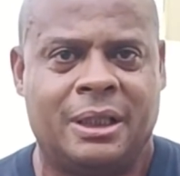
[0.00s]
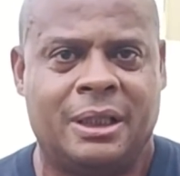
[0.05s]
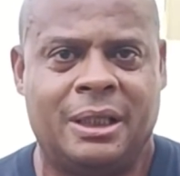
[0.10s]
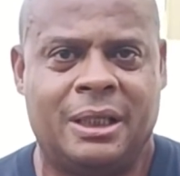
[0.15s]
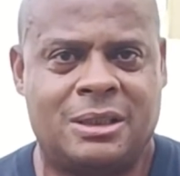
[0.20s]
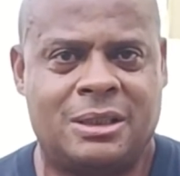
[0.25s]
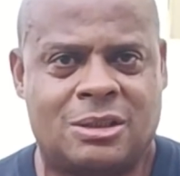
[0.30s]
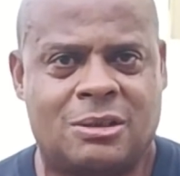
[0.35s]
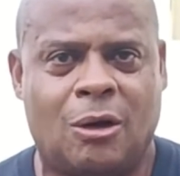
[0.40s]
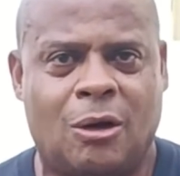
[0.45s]

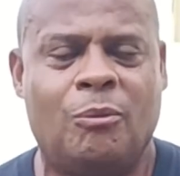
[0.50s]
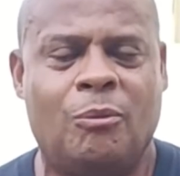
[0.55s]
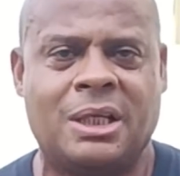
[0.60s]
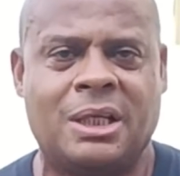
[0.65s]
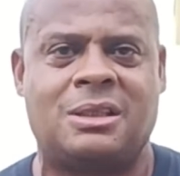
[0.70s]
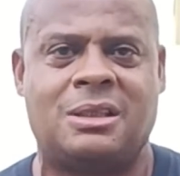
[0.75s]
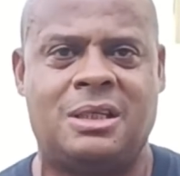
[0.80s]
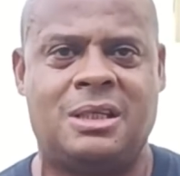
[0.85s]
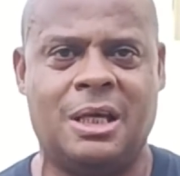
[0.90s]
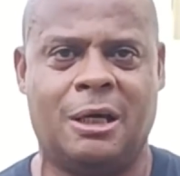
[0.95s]
It's so
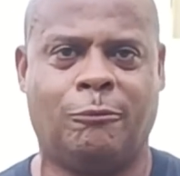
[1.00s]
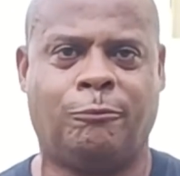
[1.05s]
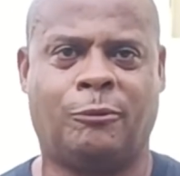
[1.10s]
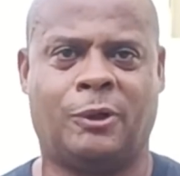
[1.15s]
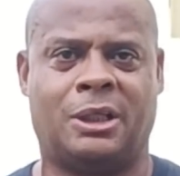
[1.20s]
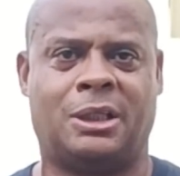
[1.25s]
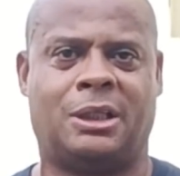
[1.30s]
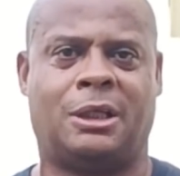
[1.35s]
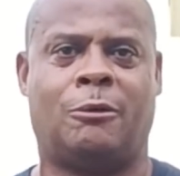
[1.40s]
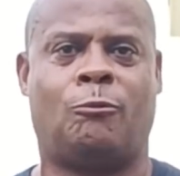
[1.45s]
much
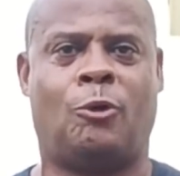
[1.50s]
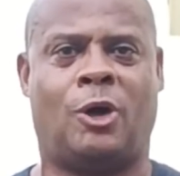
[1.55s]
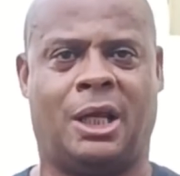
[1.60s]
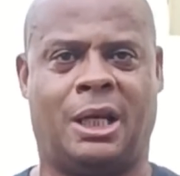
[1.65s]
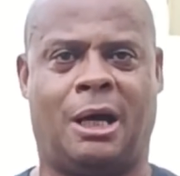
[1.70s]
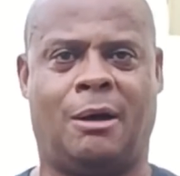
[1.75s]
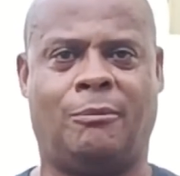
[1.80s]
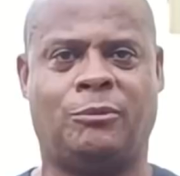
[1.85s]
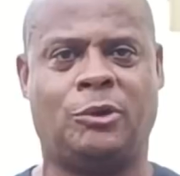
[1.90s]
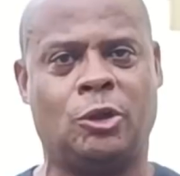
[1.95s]
different than
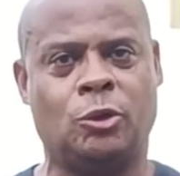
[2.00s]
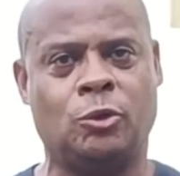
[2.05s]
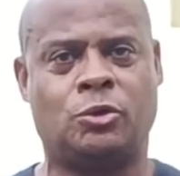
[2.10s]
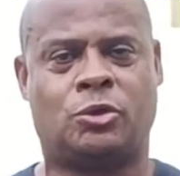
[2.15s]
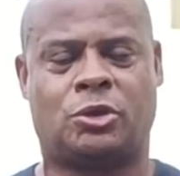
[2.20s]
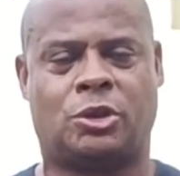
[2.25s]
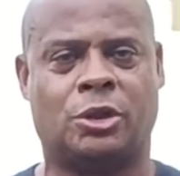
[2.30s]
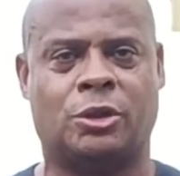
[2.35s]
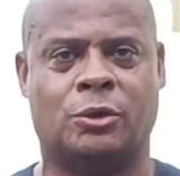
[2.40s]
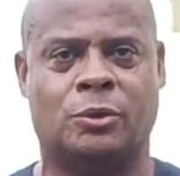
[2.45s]
what I'm
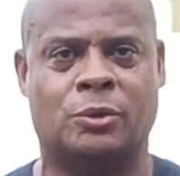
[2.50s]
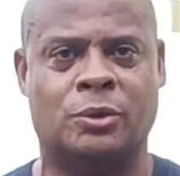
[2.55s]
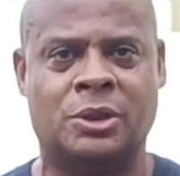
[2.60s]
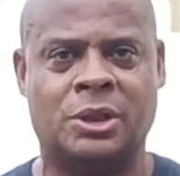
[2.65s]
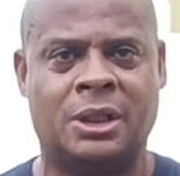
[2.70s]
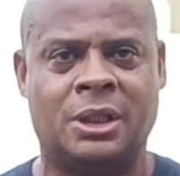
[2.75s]
used to.